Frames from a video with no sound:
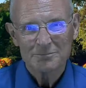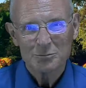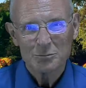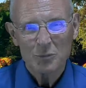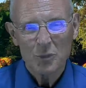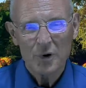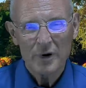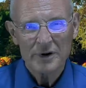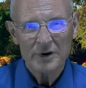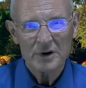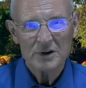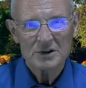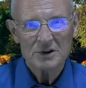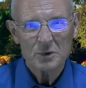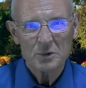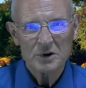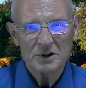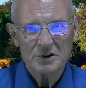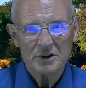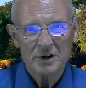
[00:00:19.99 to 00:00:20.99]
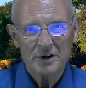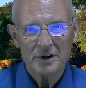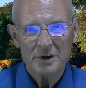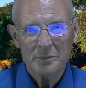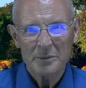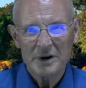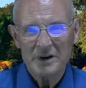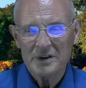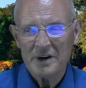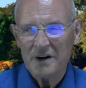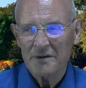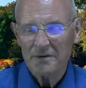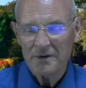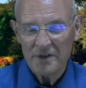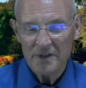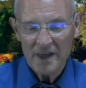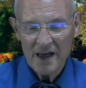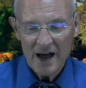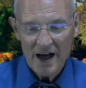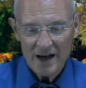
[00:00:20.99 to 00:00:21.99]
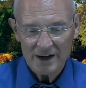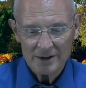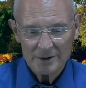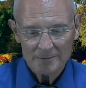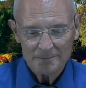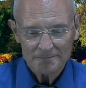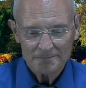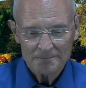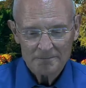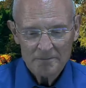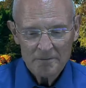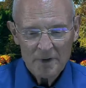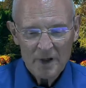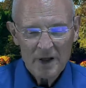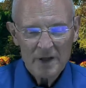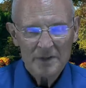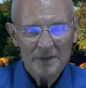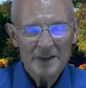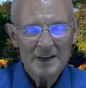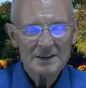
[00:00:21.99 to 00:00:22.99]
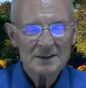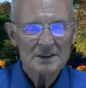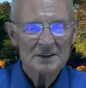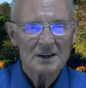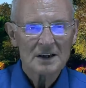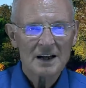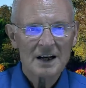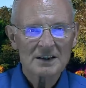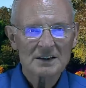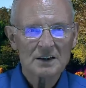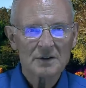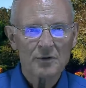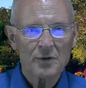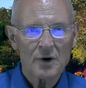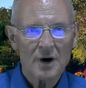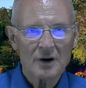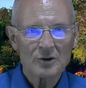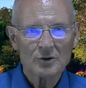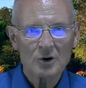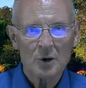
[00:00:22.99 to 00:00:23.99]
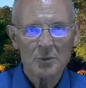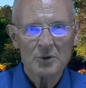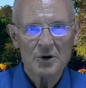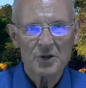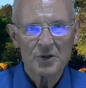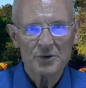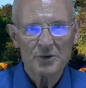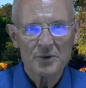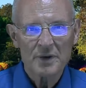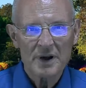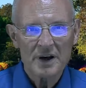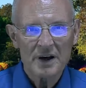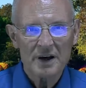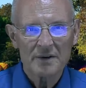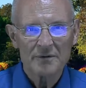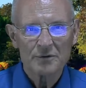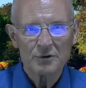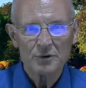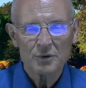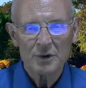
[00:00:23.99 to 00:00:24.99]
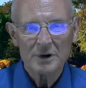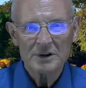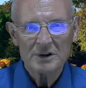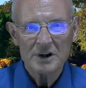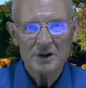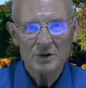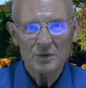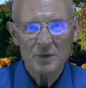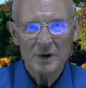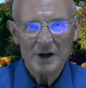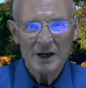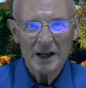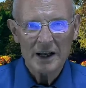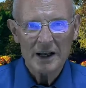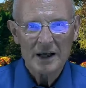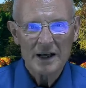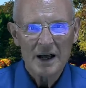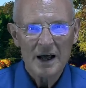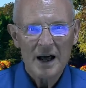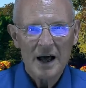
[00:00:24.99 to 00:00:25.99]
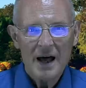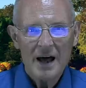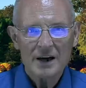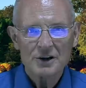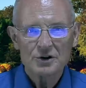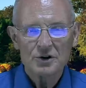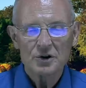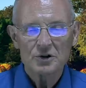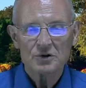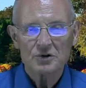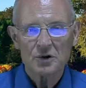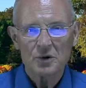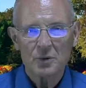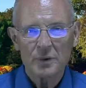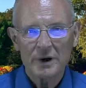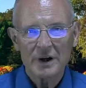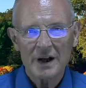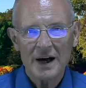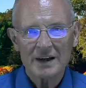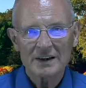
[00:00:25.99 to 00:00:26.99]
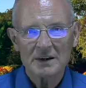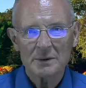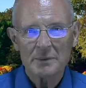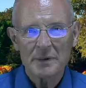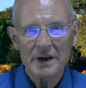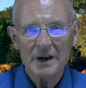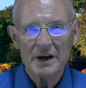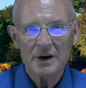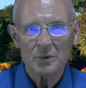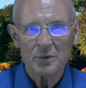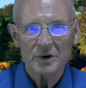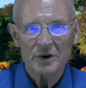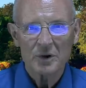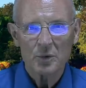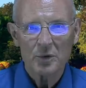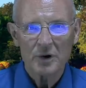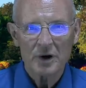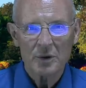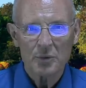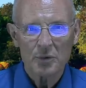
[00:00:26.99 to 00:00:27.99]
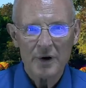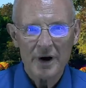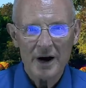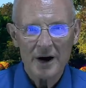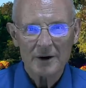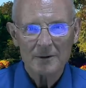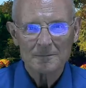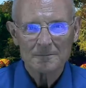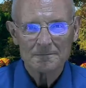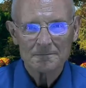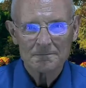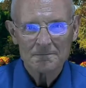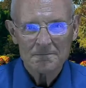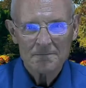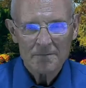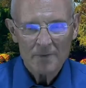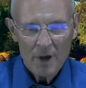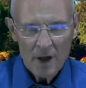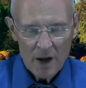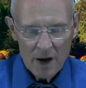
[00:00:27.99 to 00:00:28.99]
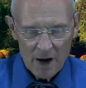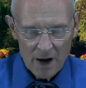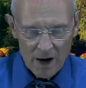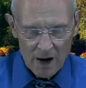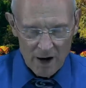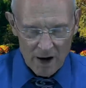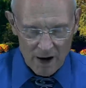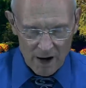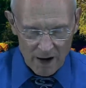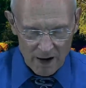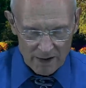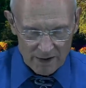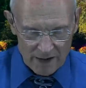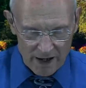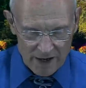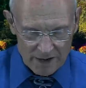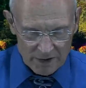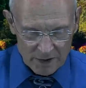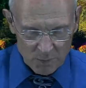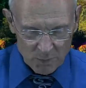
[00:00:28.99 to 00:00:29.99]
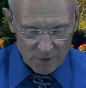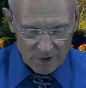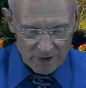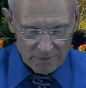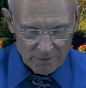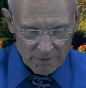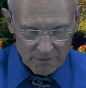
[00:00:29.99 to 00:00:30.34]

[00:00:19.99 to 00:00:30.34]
Boy, don't you wish you could have been there for that? This is the lesson for October 3 of 2020. As usual, we'd like to begin with a word of prayer. Our kind and wonderful